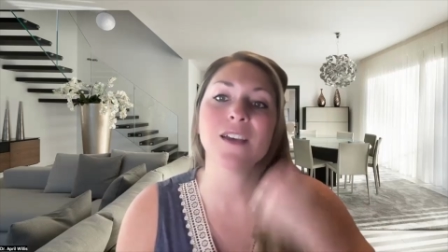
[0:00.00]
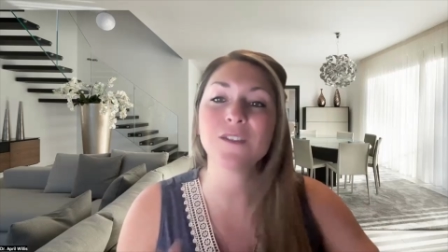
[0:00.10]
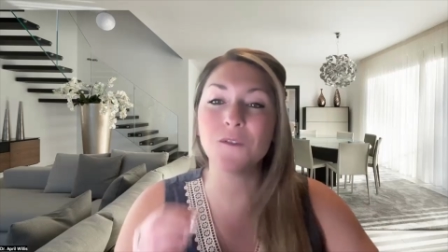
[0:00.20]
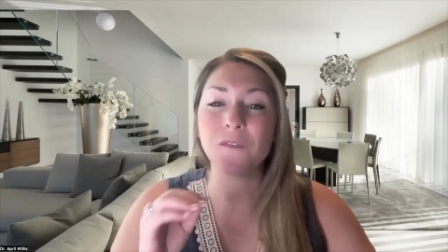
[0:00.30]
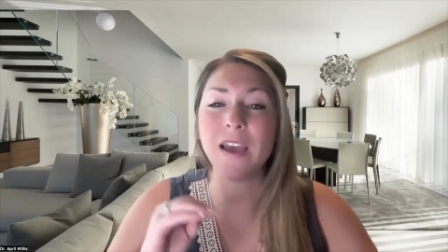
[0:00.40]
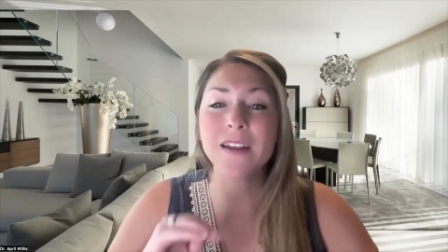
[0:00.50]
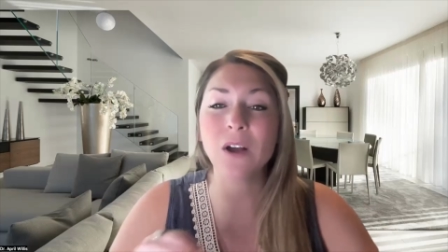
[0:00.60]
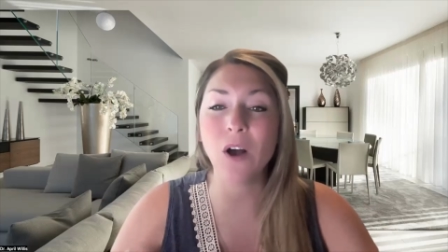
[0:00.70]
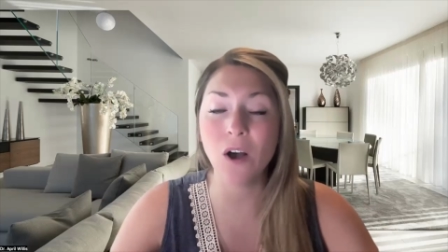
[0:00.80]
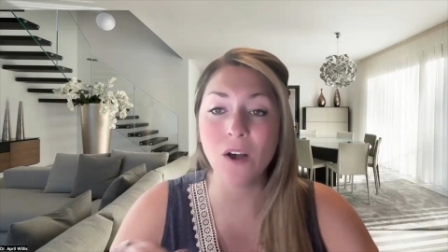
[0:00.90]
So
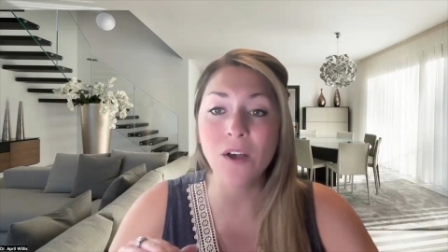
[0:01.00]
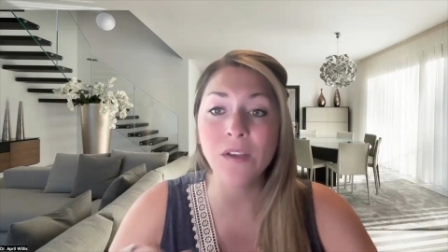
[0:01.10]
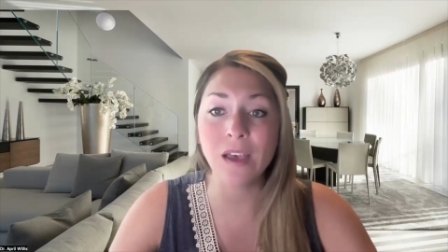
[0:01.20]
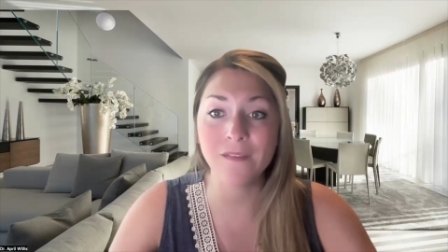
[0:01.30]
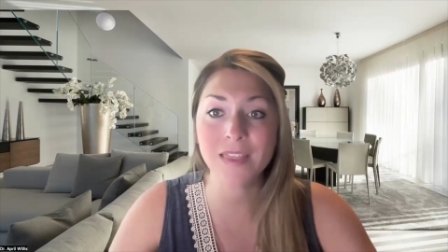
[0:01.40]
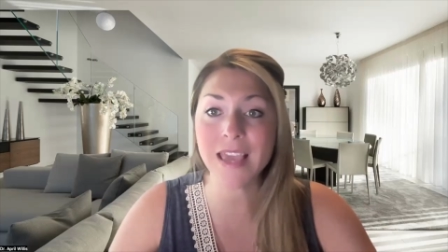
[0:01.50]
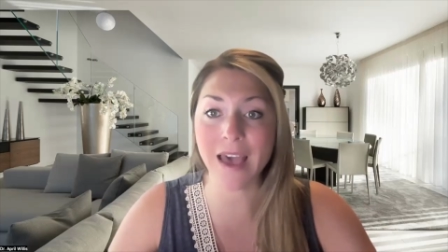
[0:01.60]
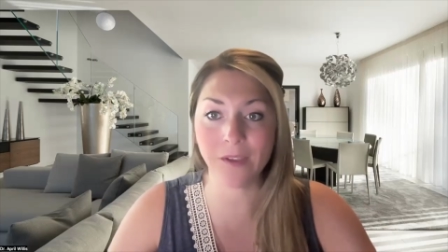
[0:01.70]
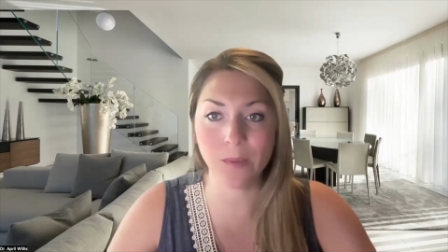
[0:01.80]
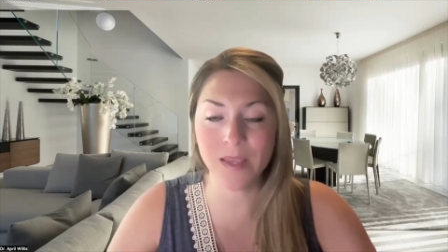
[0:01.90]
find all of the
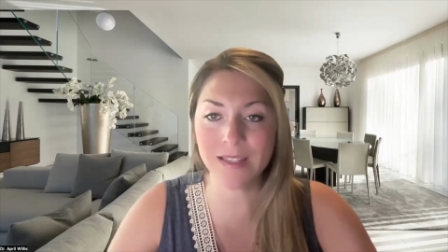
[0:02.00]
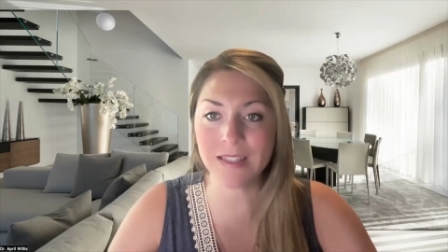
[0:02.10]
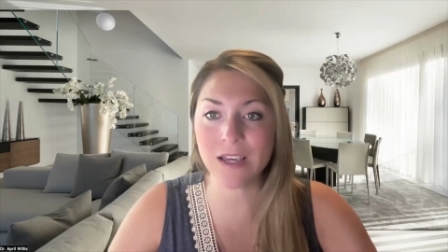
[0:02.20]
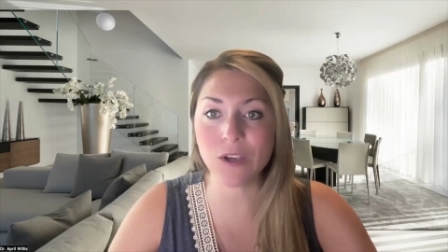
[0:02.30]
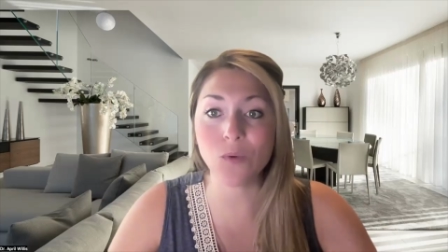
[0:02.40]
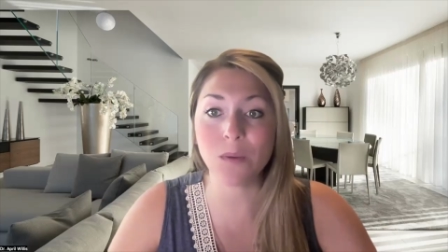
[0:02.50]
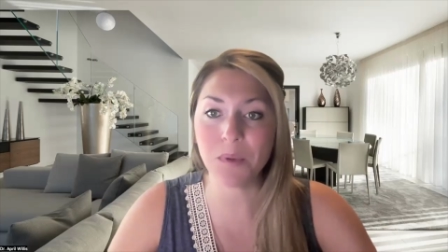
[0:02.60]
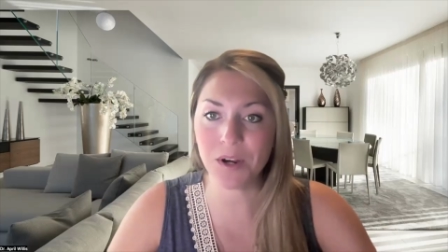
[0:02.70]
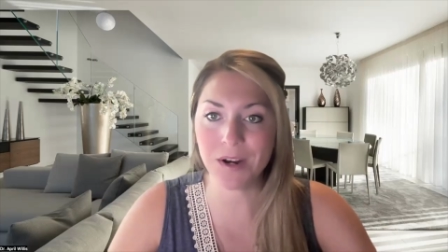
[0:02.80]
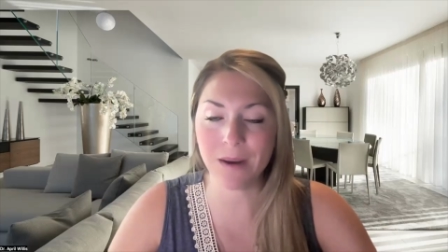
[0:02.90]
elements that you can
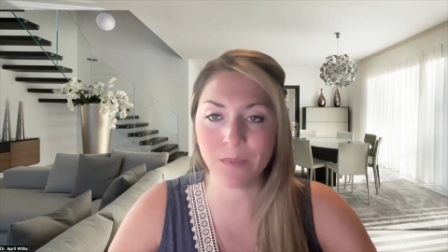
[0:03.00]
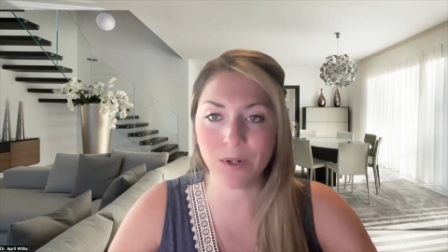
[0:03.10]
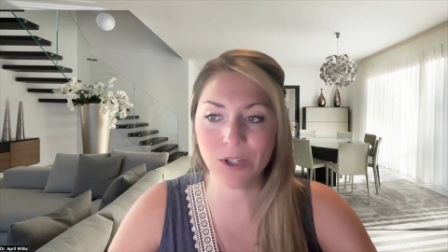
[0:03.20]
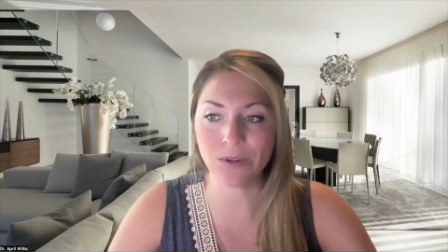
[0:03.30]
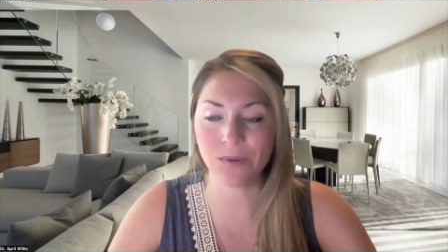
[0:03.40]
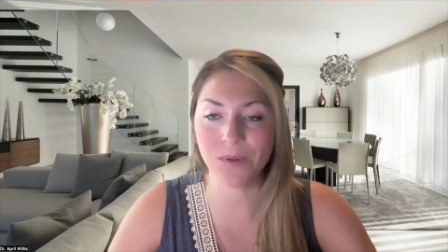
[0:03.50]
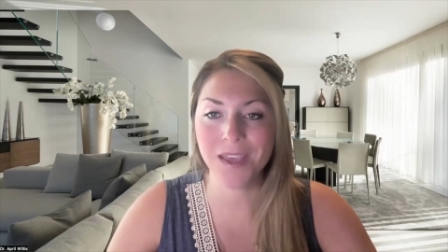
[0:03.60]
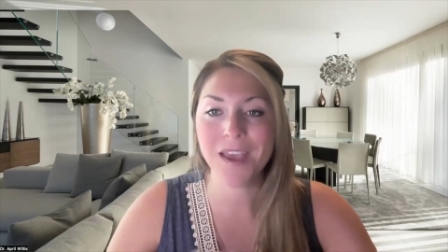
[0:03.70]
put a number to,